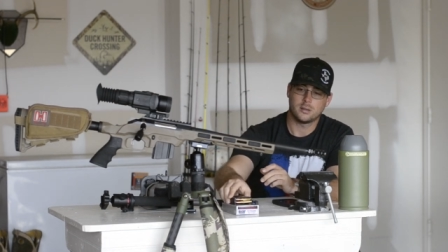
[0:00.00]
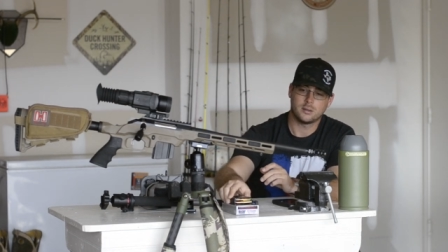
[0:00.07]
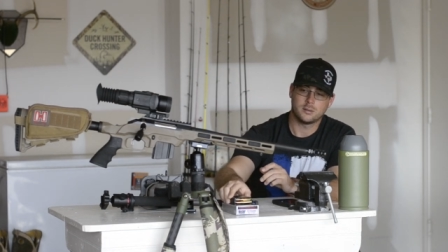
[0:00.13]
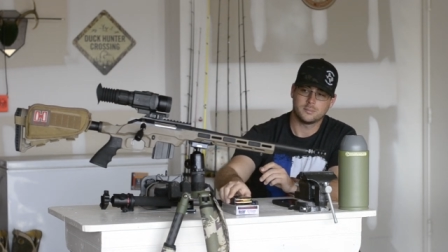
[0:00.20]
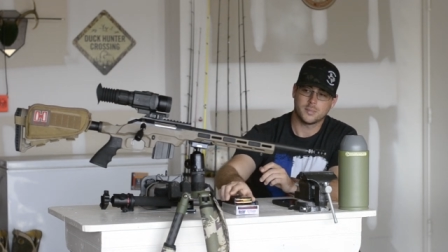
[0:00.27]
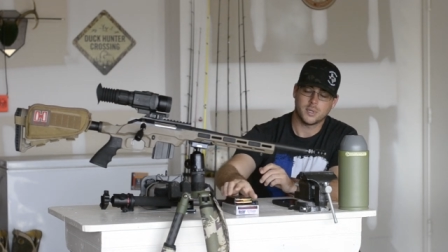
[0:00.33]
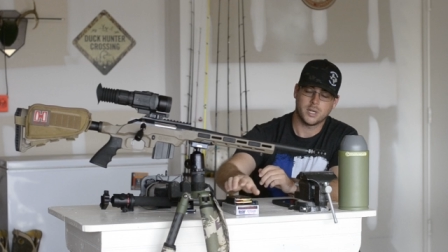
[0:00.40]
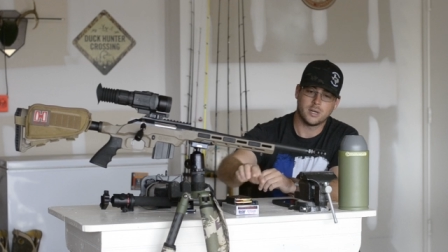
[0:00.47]

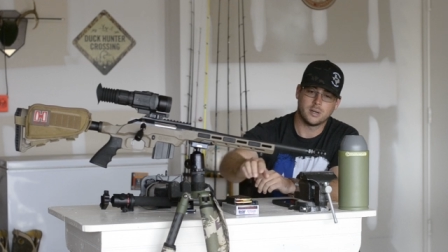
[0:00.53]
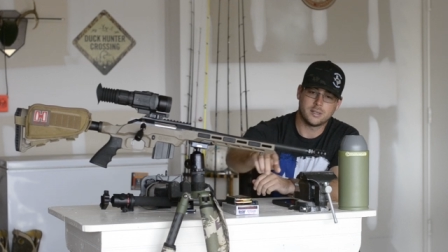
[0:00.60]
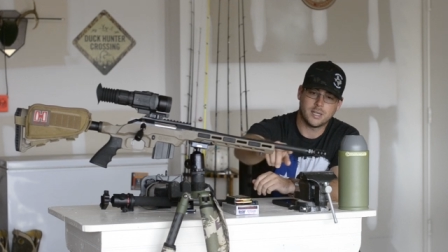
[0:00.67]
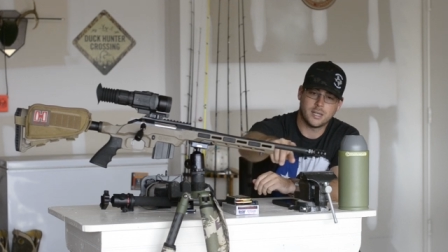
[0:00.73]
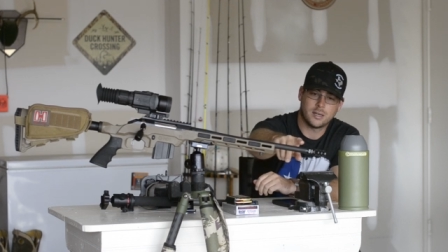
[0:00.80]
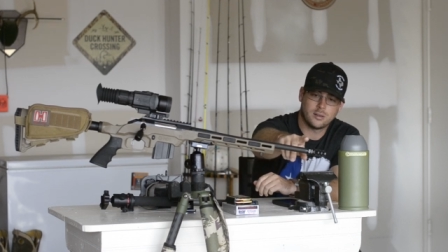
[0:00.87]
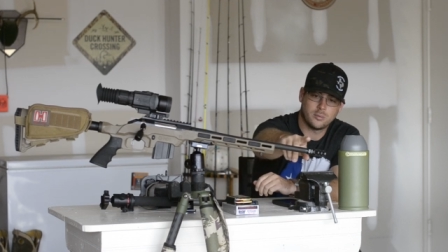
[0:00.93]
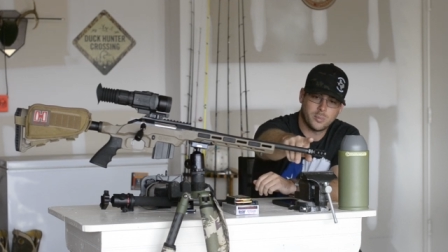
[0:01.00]
Uh,
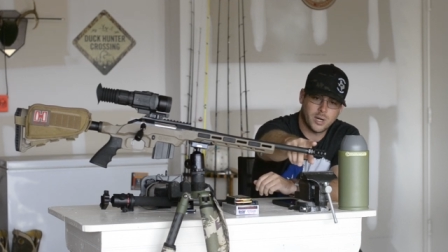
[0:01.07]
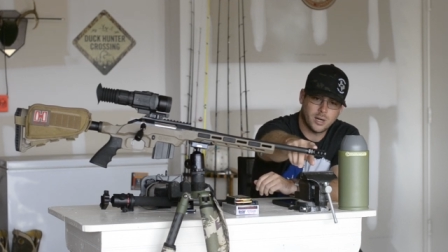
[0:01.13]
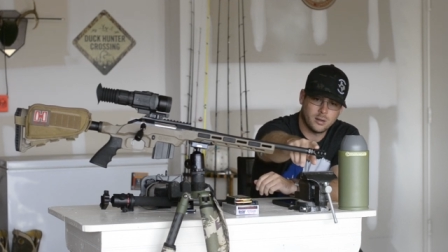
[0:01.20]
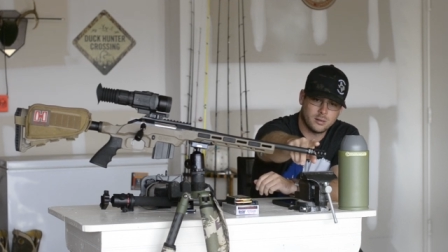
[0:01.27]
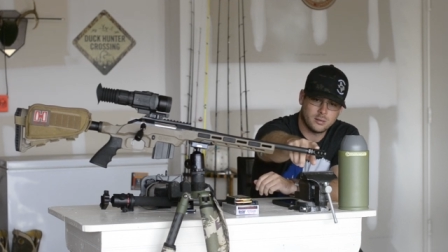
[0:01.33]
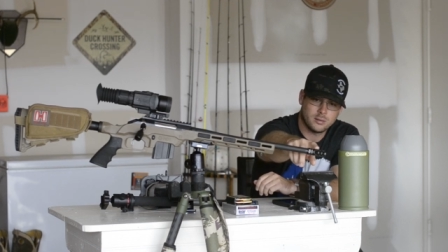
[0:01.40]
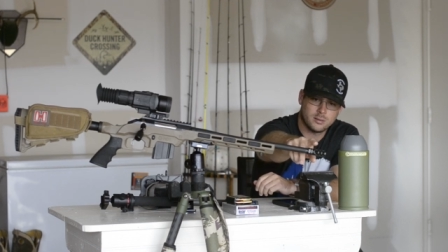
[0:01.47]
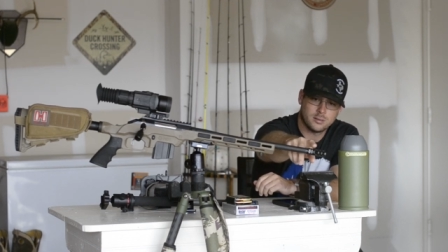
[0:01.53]
here at
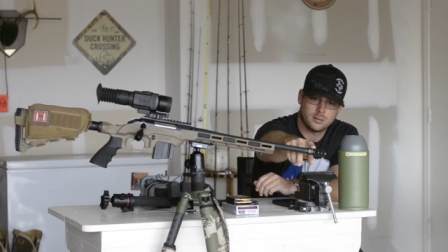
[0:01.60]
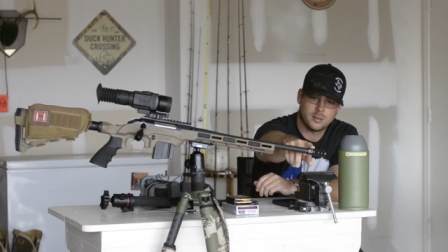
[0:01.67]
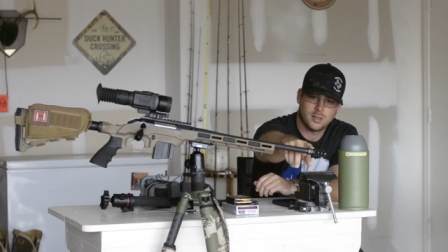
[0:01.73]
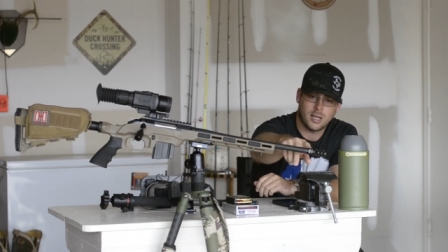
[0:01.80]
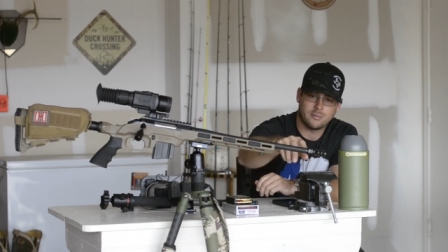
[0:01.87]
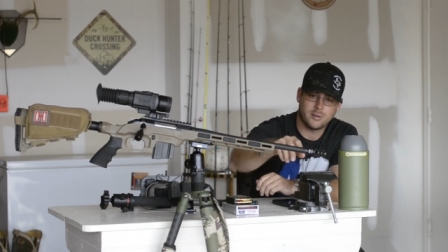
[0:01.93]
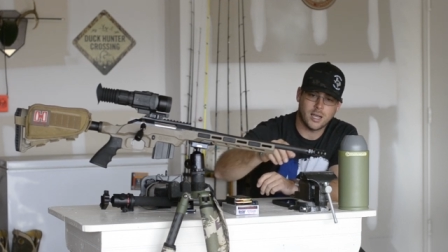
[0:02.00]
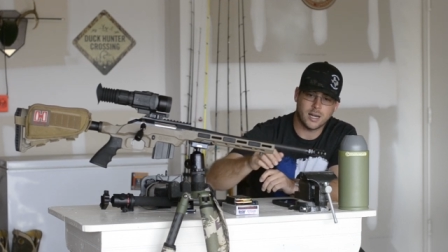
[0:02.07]
the end of the
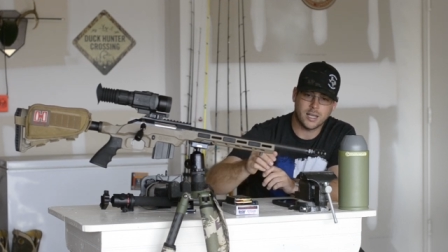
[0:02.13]
barrel,